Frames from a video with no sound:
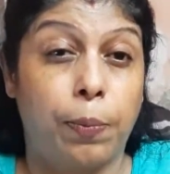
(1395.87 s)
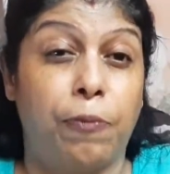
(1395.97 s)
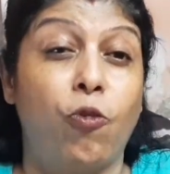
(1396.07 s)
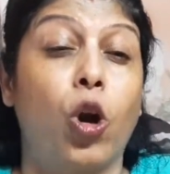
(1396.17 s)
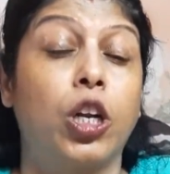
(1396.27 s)

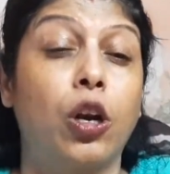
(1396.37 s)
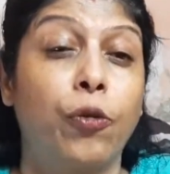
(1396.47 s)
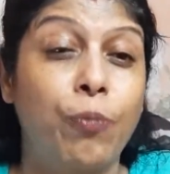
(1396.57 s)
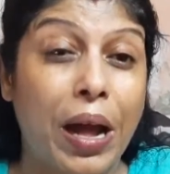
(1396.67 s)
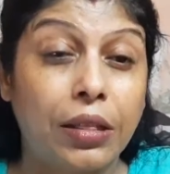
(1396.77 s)
water
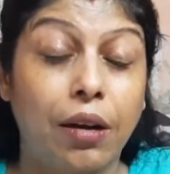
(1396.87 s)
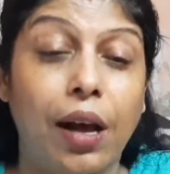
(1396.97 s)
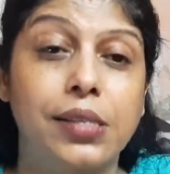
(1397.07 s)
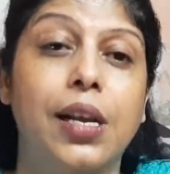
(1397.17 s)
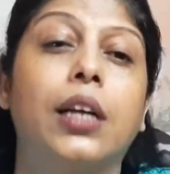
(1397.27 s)
of
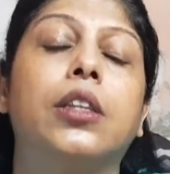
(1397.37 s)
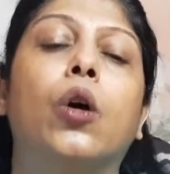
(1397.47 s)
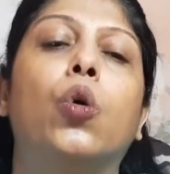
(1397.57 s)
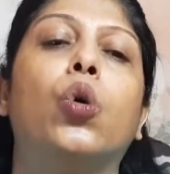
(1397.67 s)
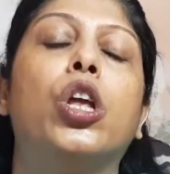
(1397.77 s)
Panthalassa.
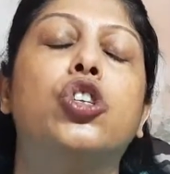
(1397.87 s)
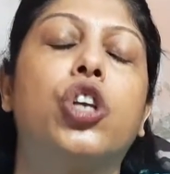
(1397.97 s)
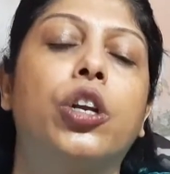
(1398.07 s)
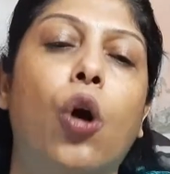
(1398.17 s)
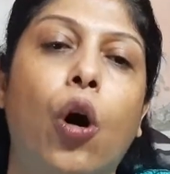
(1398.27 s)
The
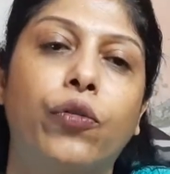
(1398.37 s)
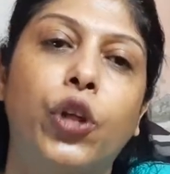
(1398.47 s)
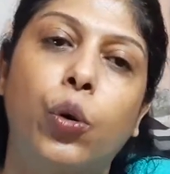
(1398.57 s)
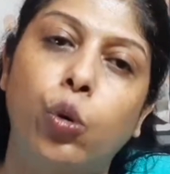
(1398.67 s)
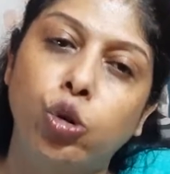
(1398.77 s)
origin of
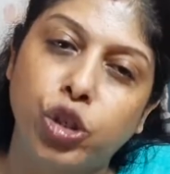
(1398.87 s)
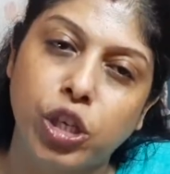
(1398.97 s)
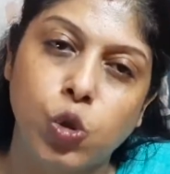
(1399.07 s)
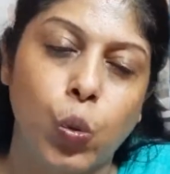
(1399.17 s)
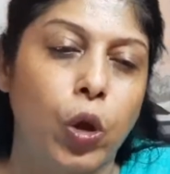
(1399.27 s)
the
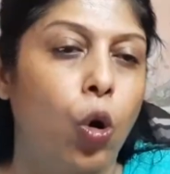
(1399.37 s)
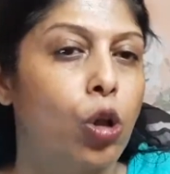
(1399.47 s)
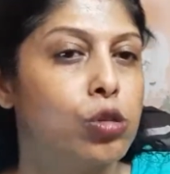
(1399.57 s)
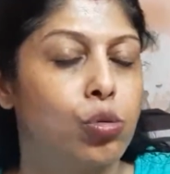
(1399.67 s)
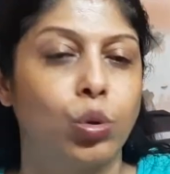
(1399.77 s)
oceans were
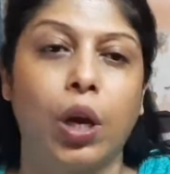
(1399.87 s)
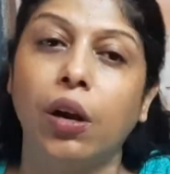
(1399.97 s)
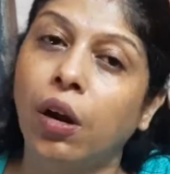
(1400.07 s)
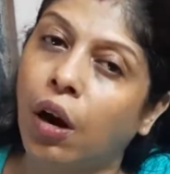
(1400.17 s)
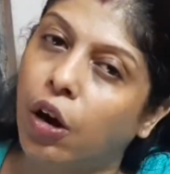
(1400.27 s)
also
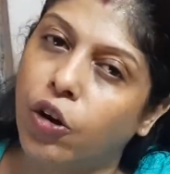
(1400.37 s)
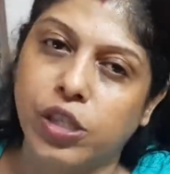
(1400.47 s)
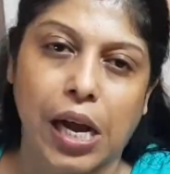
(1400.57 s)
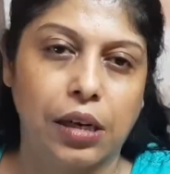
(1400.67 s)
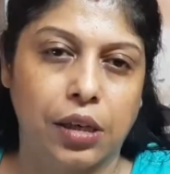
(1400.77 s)
the
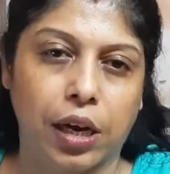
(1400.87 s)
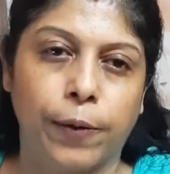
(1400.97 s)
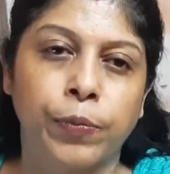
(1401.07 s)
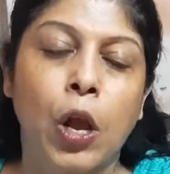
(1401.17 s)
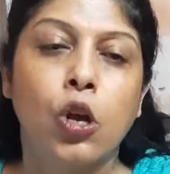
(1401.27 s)
resultant.
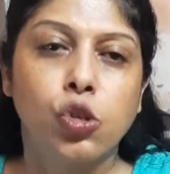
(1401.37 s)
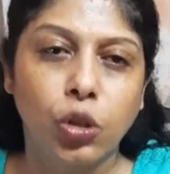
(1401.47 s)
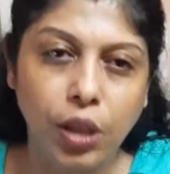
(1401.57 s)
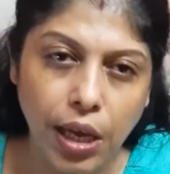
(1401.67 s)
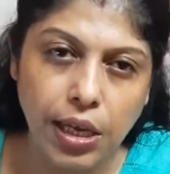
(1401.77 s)
So
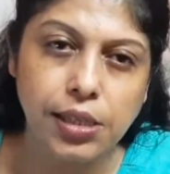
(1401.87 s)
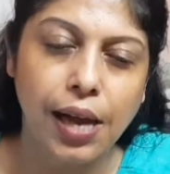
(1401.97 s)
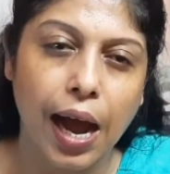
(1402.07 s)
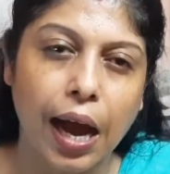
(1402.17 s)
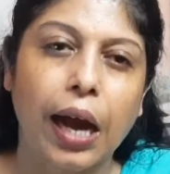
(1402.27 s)
these
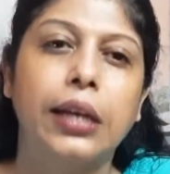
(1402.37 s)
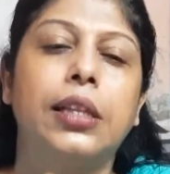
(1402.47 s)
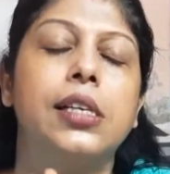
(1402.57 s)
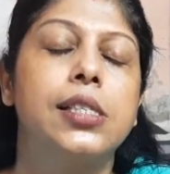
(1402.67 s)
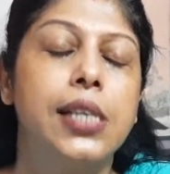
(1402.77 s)
are
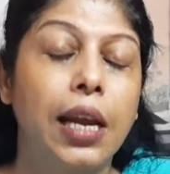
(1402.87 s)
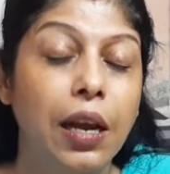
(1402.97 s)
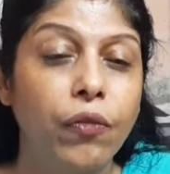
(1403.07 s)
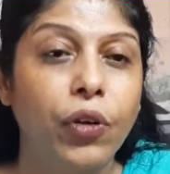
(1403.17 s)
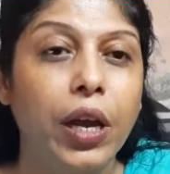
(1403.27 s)
the
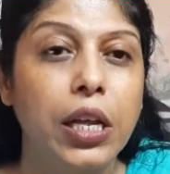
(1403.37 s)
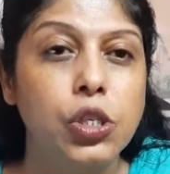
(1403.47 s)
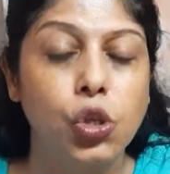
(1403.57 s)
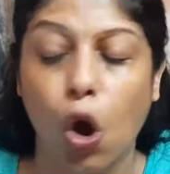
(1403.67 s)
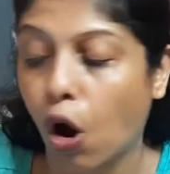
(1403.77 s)

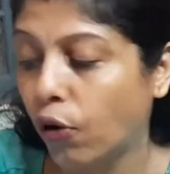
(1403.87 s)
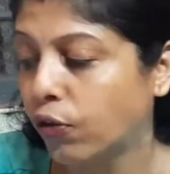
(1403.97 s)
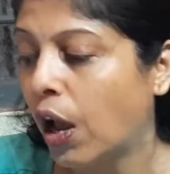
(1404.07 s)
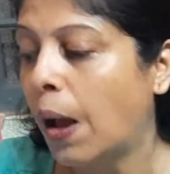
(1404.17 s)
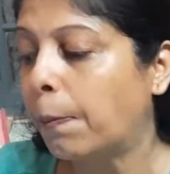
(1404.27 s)
significance of
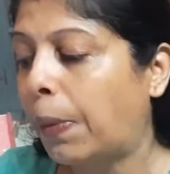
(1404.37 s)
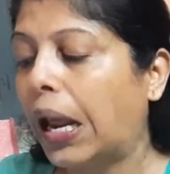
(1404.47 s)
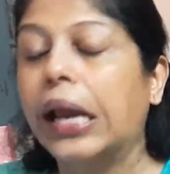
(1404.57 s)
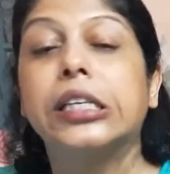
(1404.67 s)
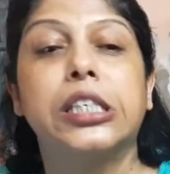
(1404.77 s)

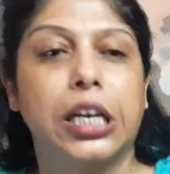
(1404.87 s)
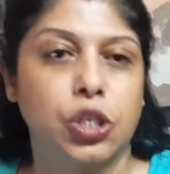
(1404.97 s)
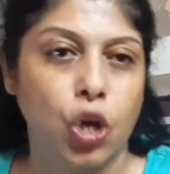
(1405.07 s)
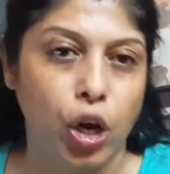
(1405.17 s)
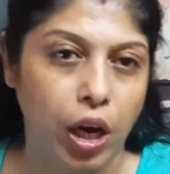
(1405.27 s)
plate
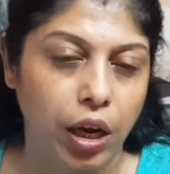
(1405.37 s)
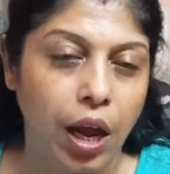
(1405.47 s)
tectonic,